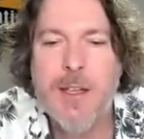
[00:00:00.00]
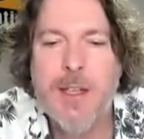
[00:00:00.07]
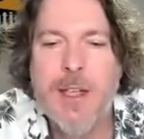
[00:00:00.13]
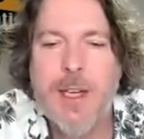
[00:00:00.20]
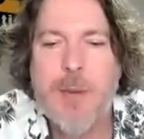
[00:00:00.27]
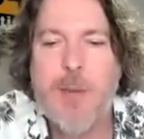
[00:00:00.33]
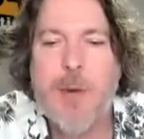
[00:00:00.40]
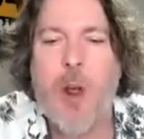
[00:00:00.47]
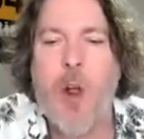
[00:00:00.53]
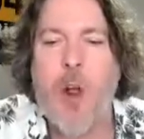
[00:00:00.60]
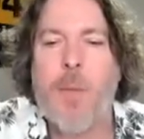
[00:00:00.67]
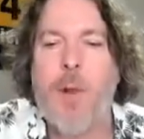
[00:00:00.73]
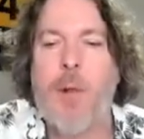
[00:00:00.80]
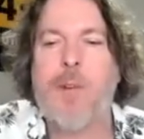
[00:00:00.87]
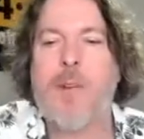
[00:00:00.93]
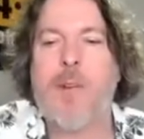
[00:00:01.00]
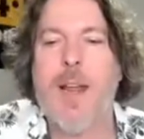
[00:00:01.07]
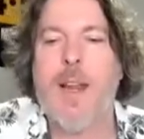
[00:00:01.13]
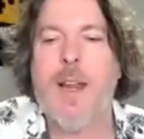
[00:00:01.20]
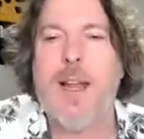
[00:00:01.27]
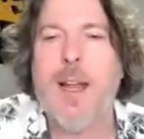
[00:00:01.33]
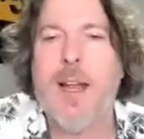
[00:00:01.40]
seemed almost
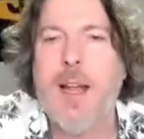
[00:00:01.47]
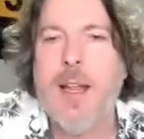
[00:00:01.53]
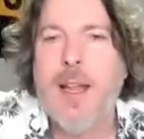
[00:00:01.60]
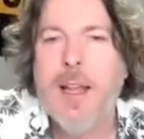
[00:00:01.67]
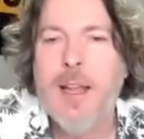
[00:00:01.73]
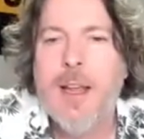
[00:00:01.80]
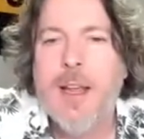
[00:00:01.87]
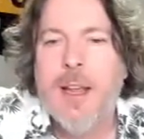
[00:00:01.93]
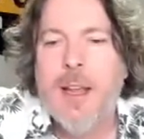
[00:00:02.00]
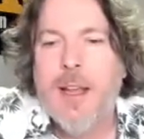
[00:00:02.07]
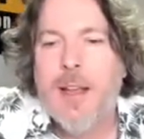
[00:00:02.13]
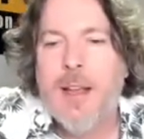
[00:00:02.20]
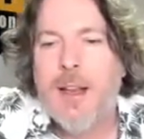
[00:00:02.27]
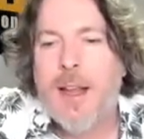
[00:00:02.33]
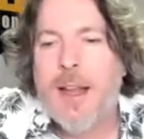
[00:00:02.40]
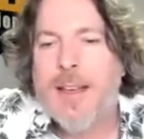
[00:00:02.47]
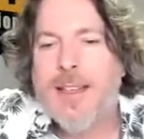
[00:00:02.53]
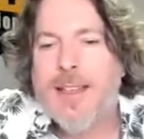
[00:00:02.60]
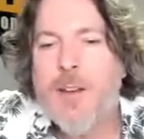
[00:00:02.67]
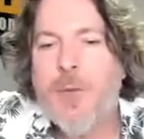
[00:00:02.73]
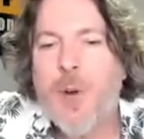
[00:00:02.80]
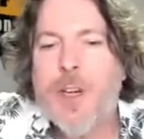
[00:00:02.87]
like a
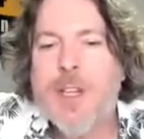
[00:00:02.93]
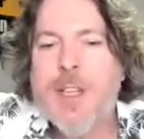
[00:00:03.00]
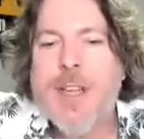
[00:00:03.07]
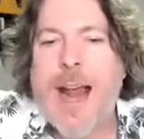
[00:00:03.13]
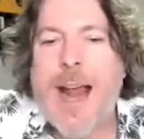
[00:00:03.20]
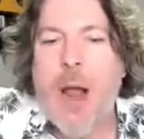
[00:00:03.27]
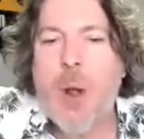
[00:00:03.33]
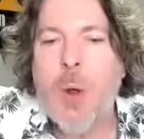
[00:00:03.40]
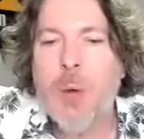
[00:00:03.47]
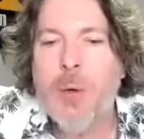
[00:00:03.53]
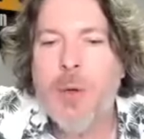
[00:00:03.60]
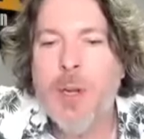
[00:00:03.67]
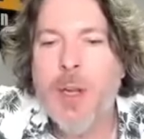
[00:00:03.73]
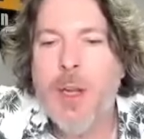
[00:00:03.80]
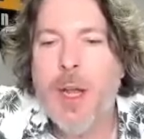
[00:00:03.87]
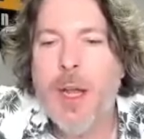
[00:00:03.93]
different sound